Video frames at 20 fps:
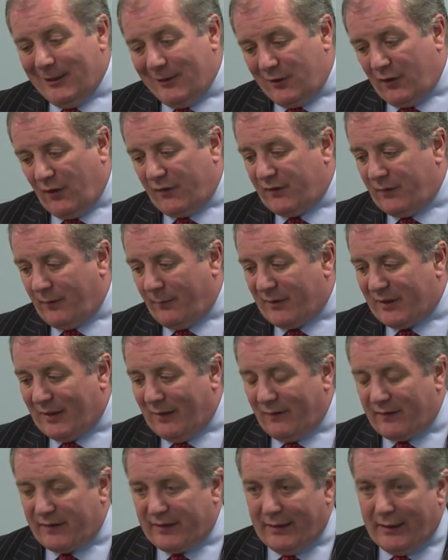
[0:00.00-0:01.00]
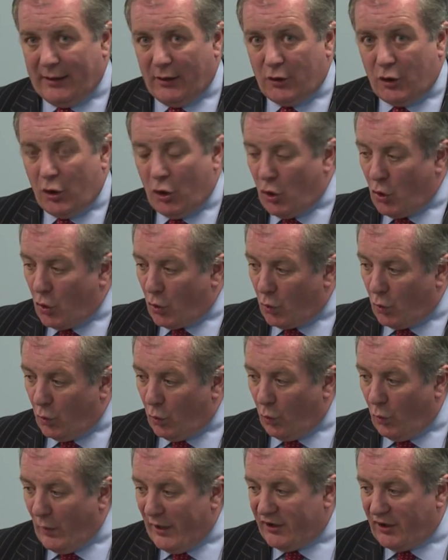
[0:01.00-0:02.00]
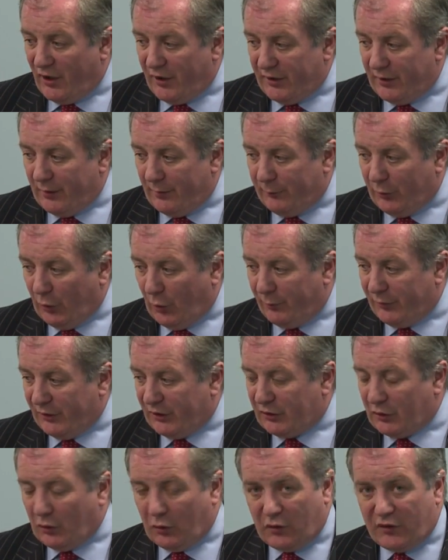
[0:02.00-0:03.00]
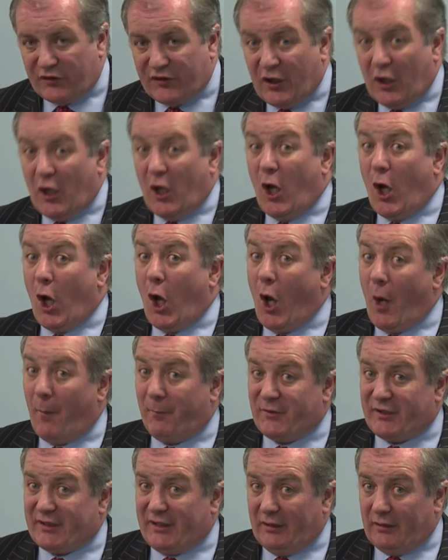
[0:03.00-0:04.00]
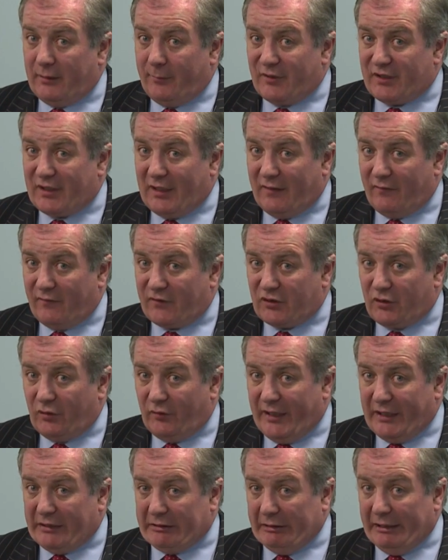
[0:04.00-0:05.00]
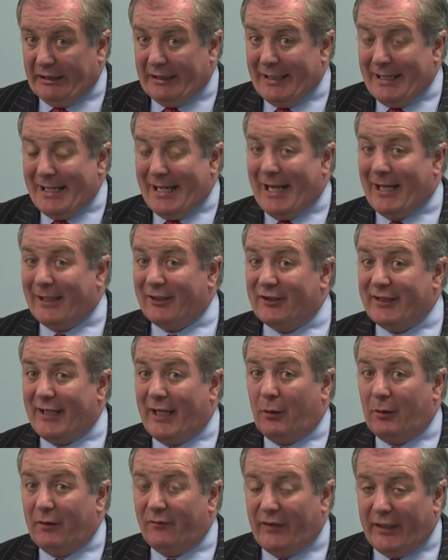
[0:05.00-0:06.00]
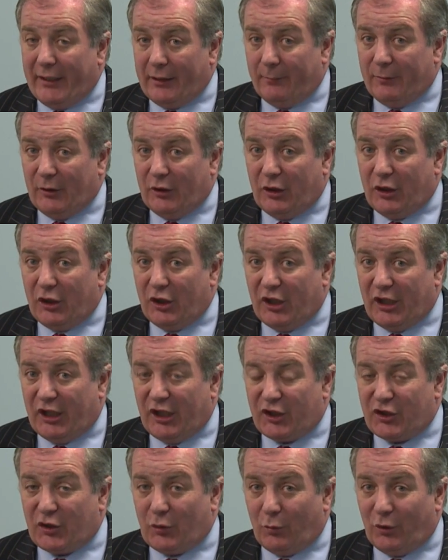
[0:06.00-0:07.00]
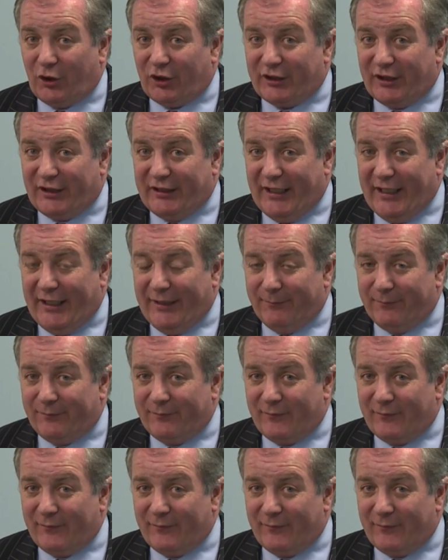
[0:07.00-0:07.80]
dusted themselves down, went on an appropriate course, upskilled themselves correctly, and are now available to work again.